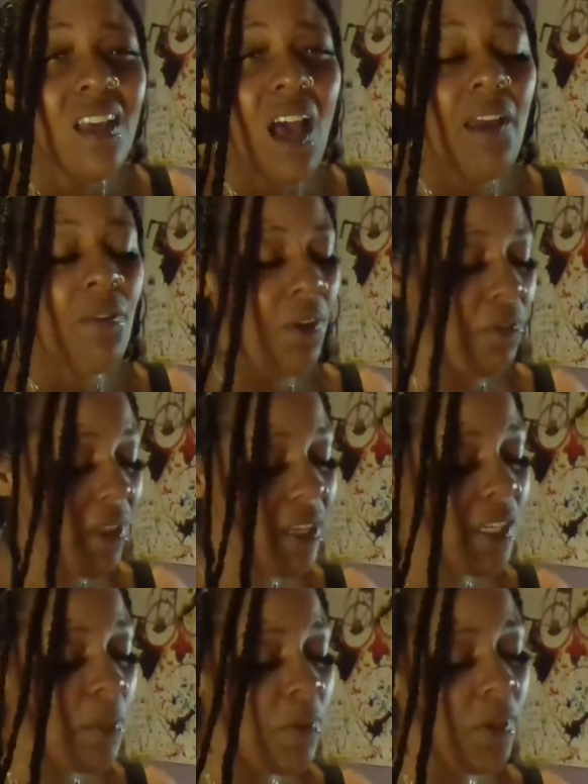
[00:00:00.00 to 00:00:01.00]
I, I feel like
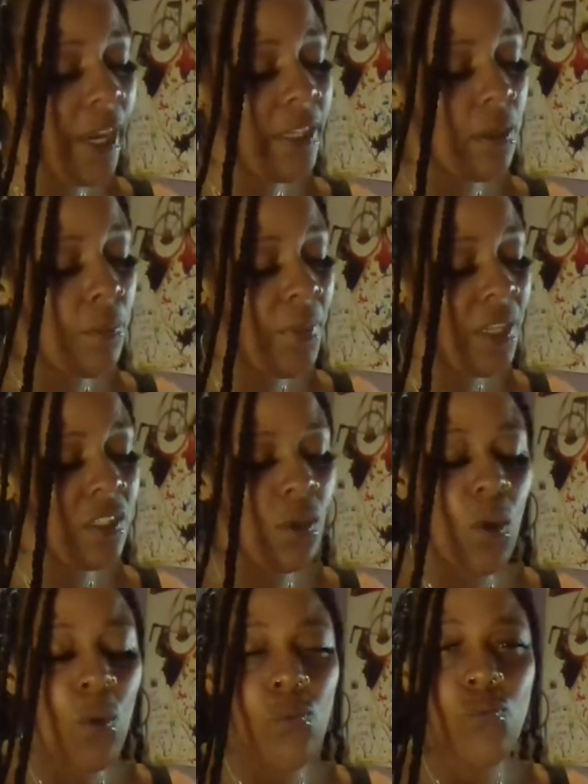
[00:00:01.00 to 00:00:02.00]
some of you guys are meant to
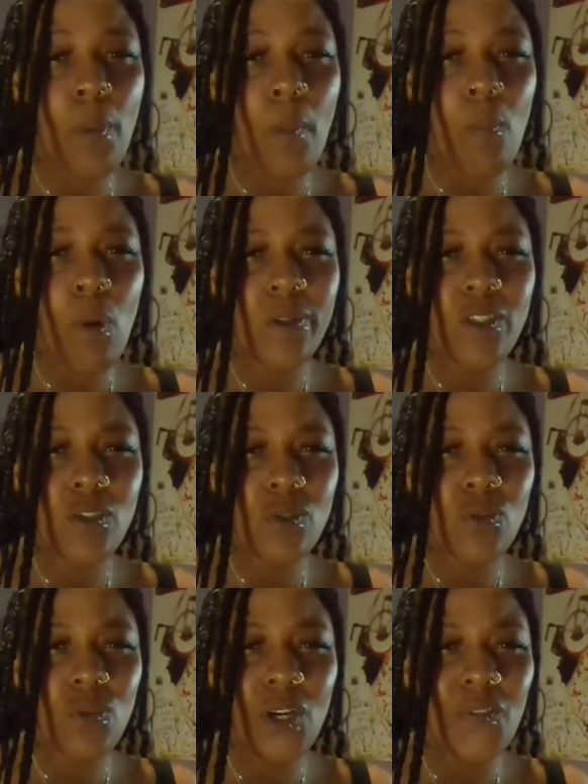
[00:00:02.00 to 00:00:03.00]
own
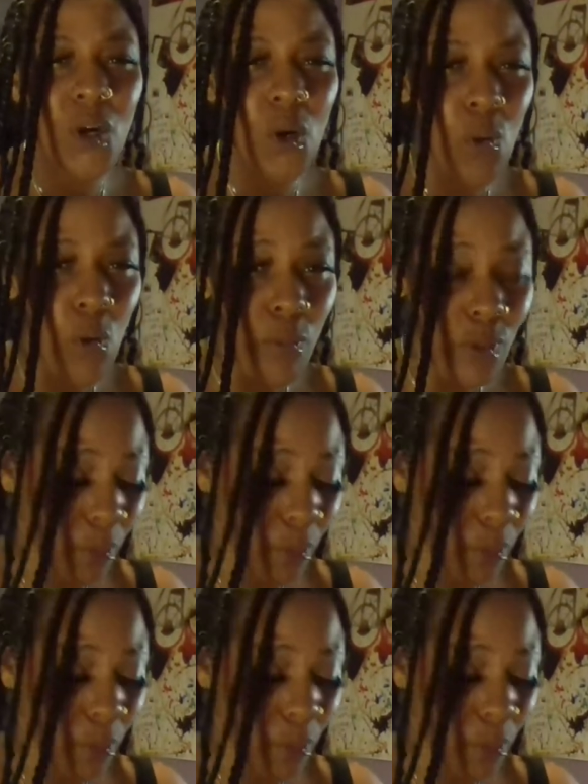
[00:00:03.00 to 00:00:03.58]
multitude of homes